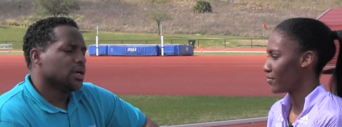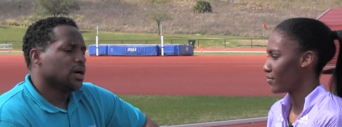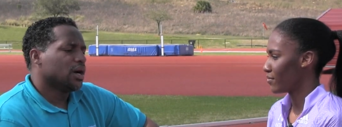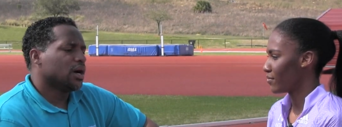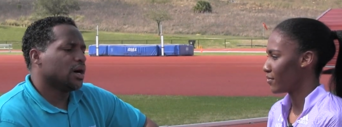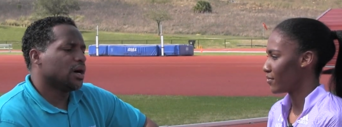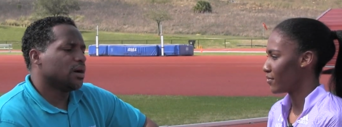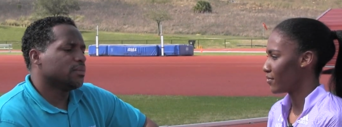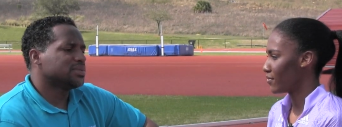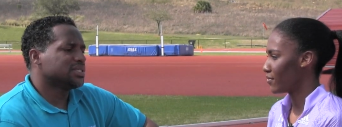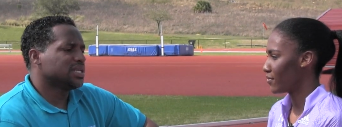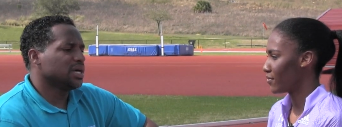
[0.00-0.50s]

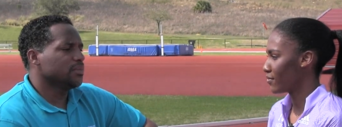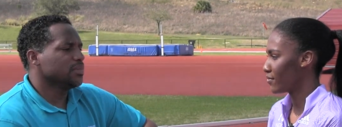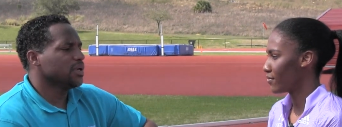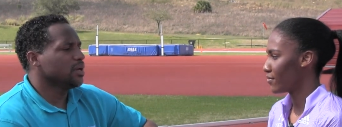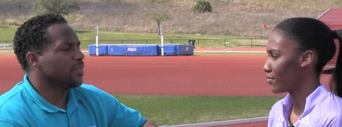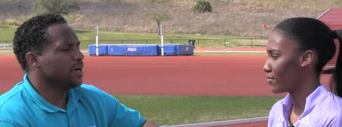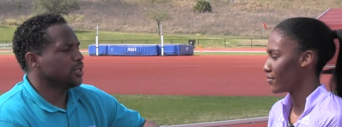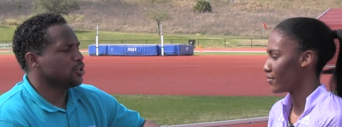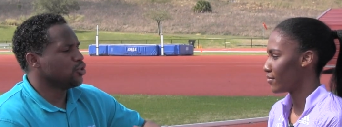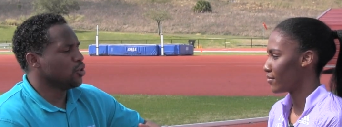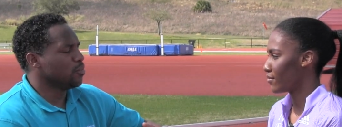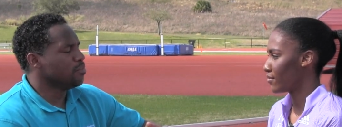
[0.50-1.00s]
Speaker 1: Um, tell me
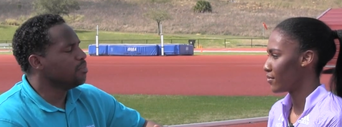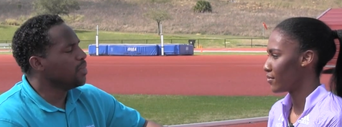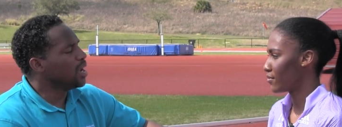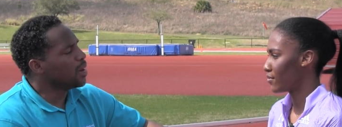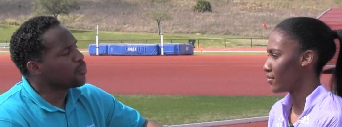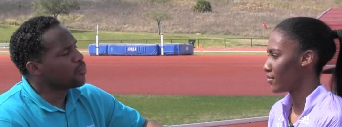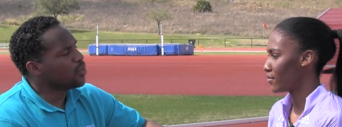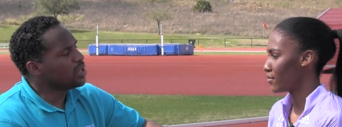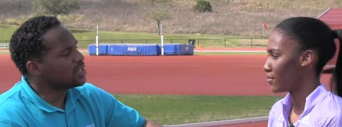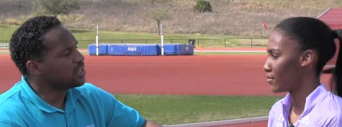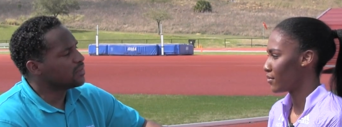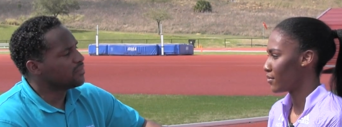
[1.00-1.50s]
about your
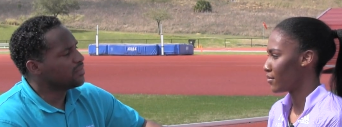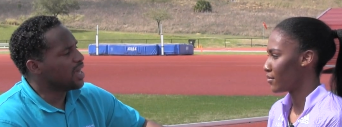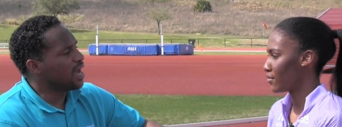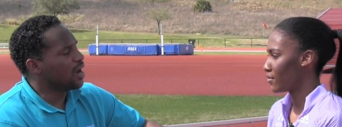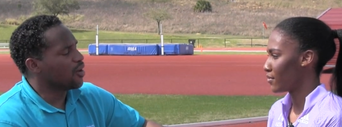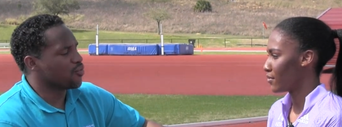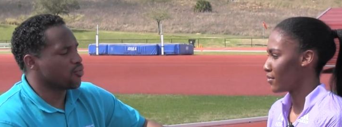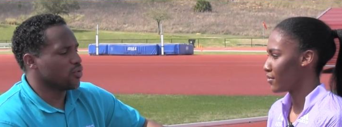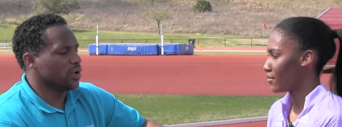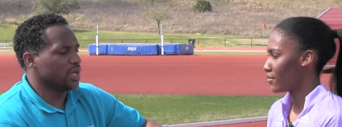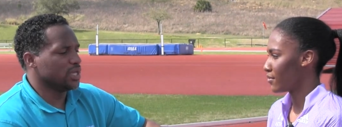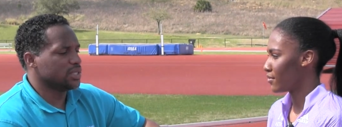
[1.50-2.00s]
memories of
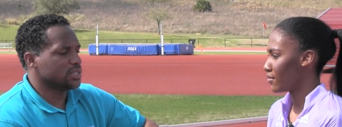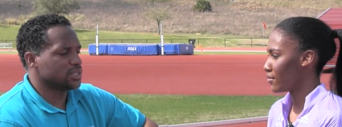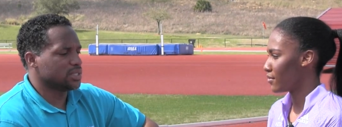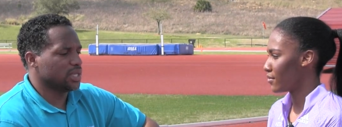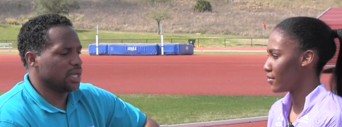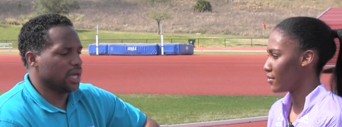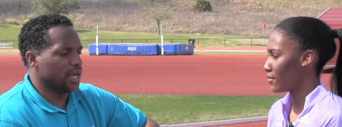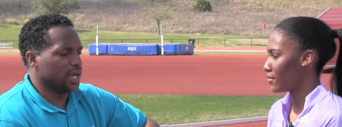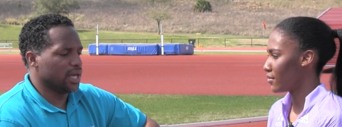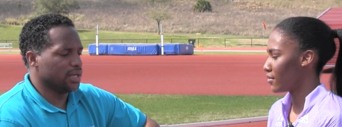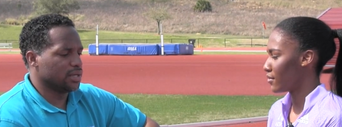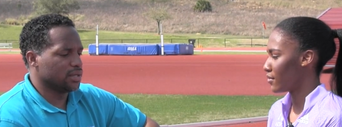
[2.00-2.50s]
that race
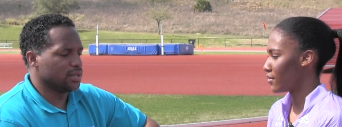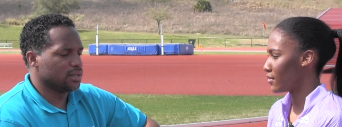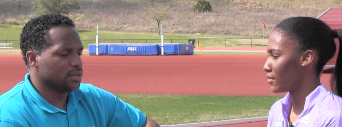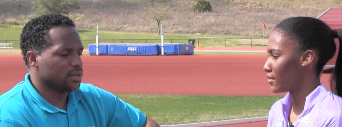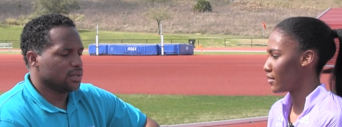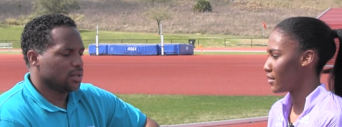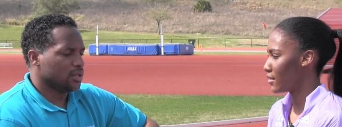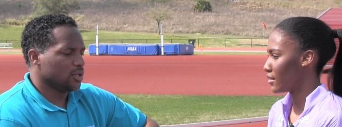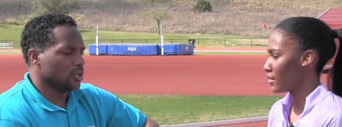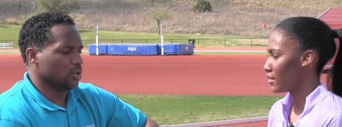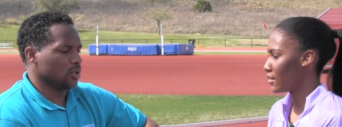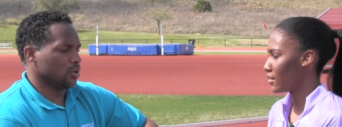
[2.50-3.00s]
and
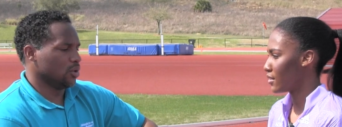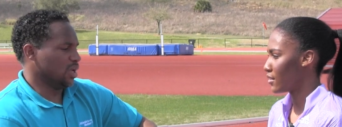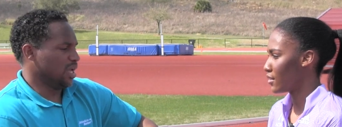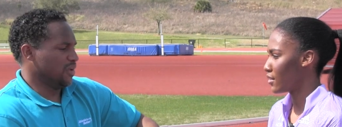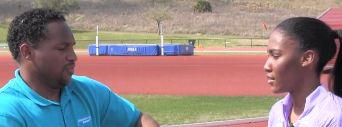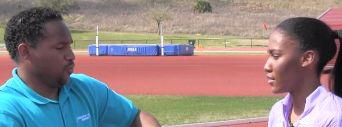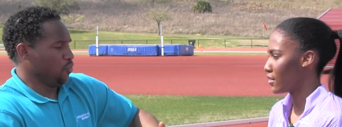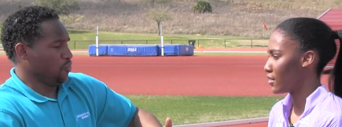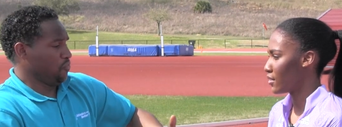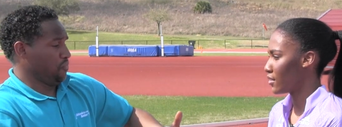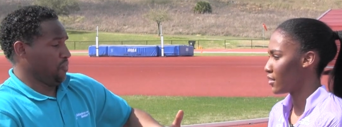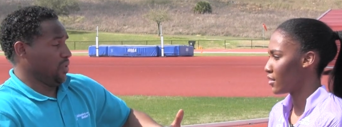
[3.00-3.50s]
you know,
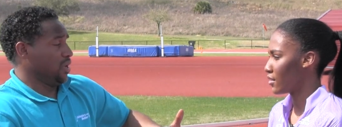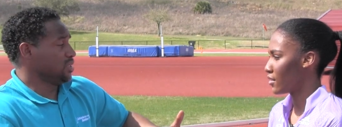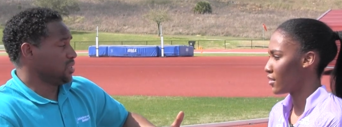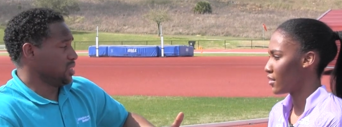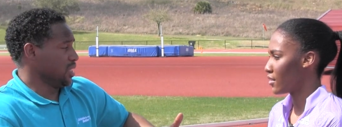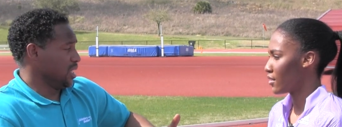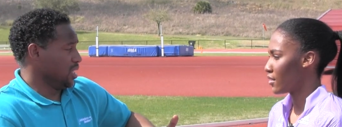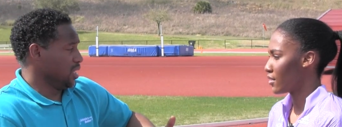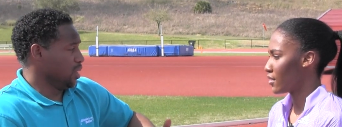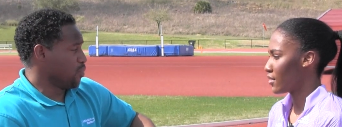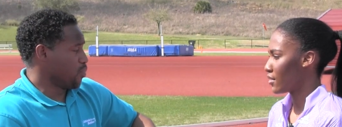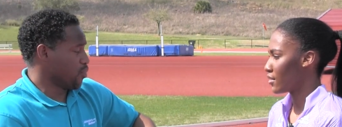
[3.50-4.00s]
if you felt
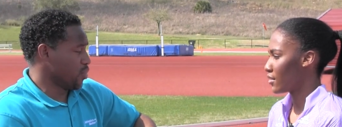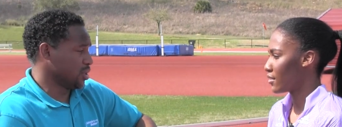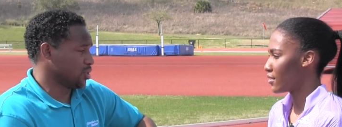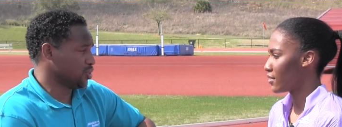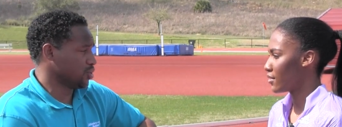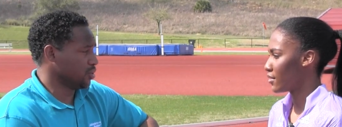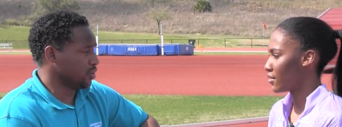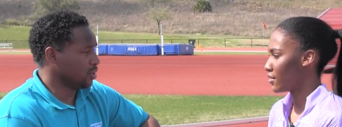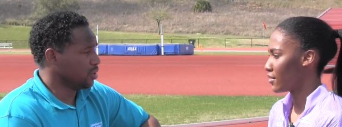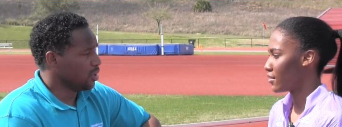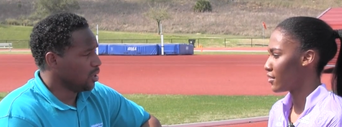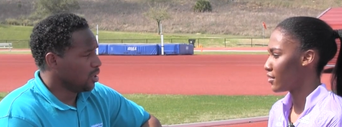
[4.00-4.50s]
any
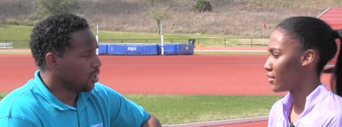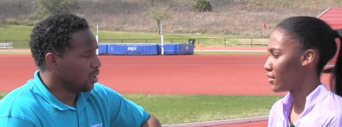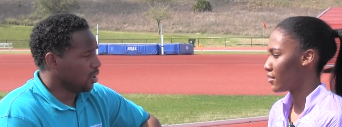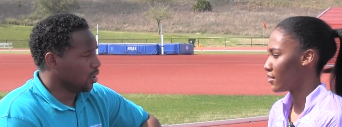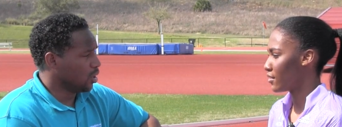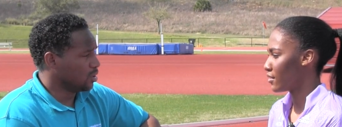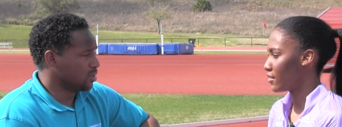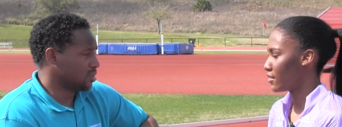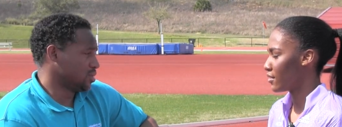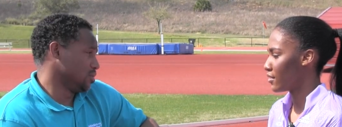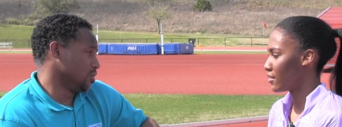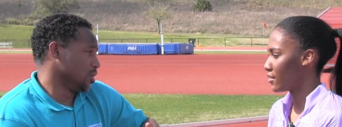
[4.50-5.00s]
pressure,
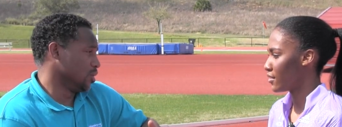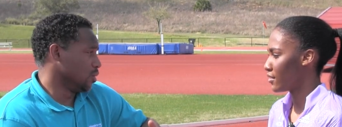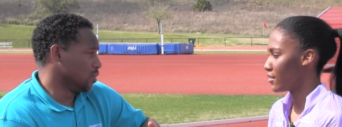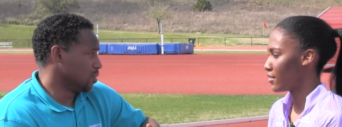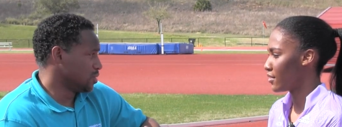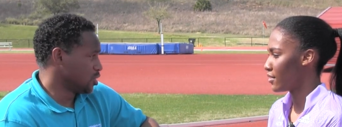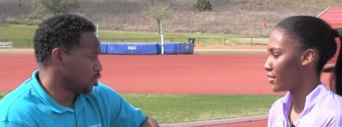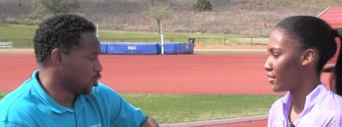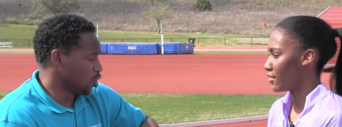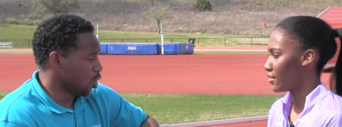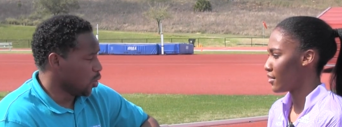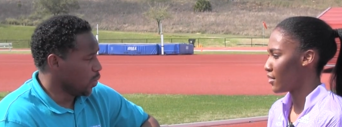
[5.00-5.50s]
you know,
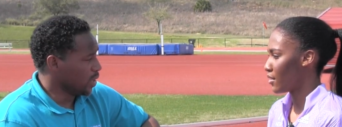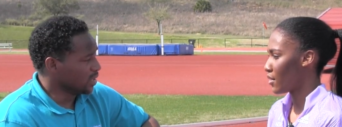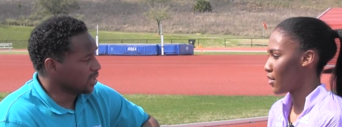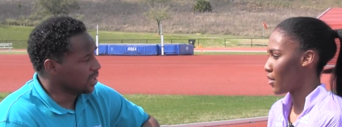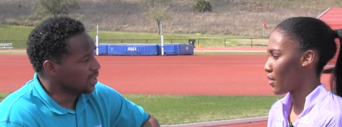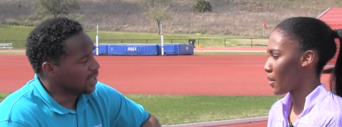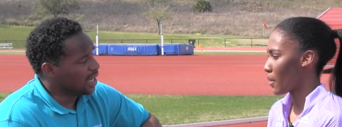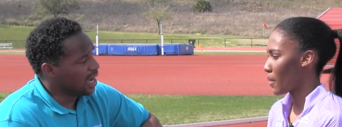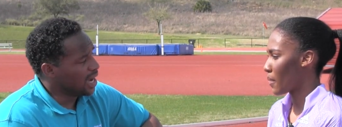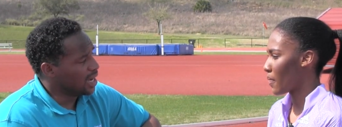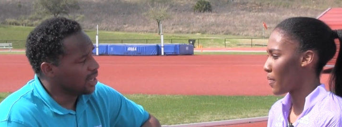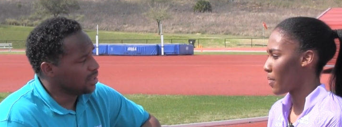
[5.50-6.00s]
toeing the
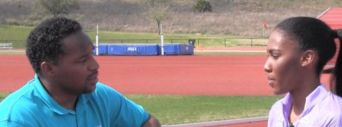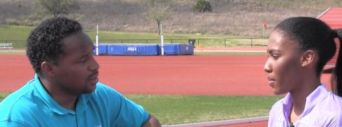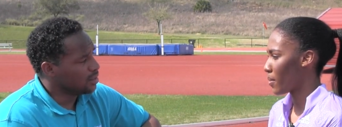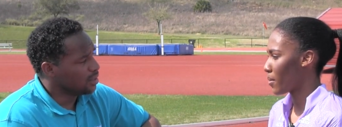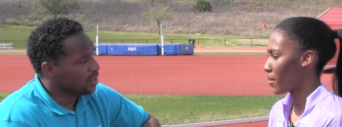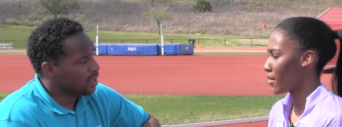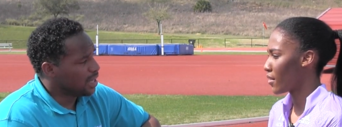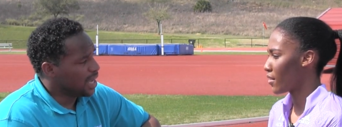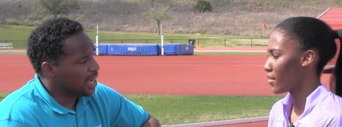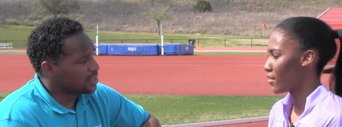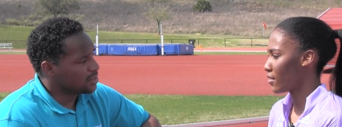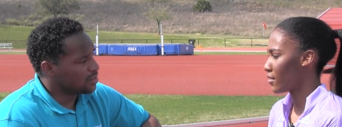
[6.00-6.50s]
line
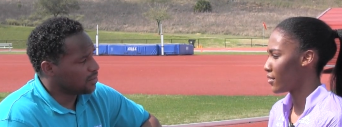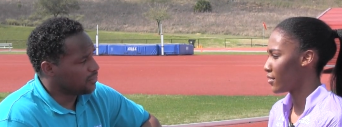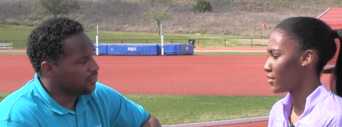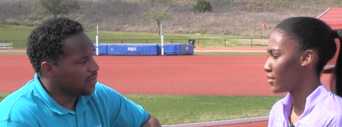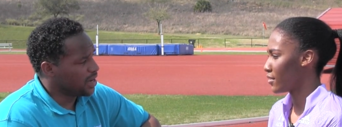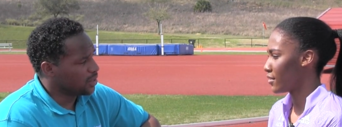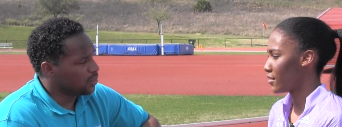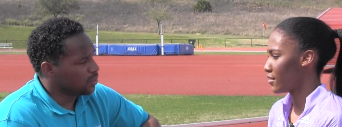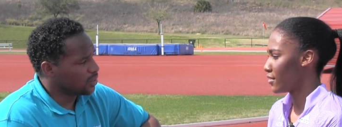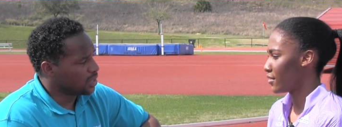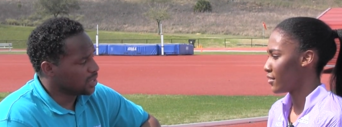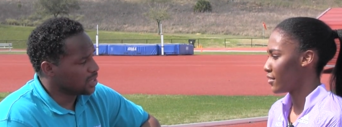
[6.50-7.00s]
as the
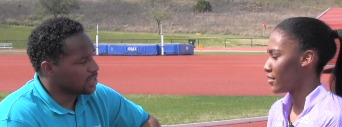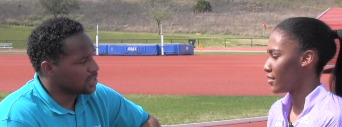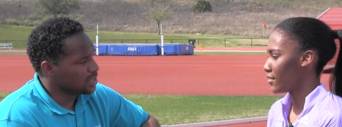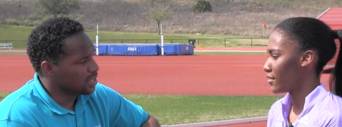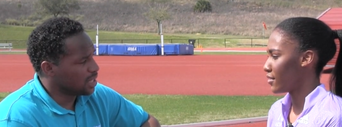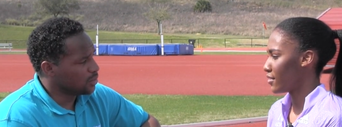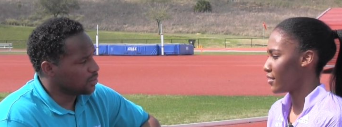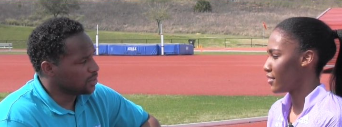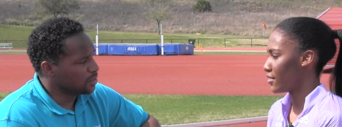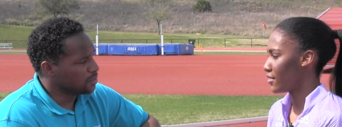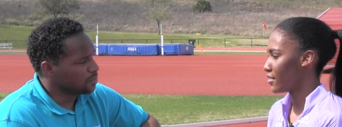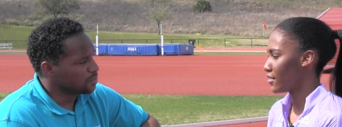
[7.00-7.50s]
final gun
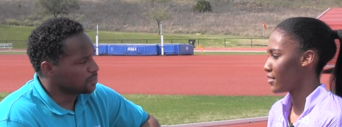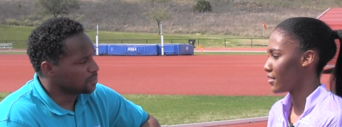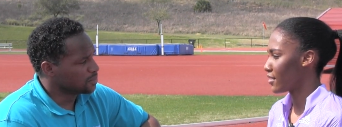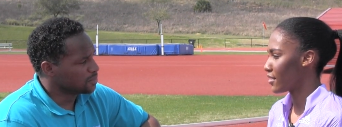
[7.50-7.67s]
sounded?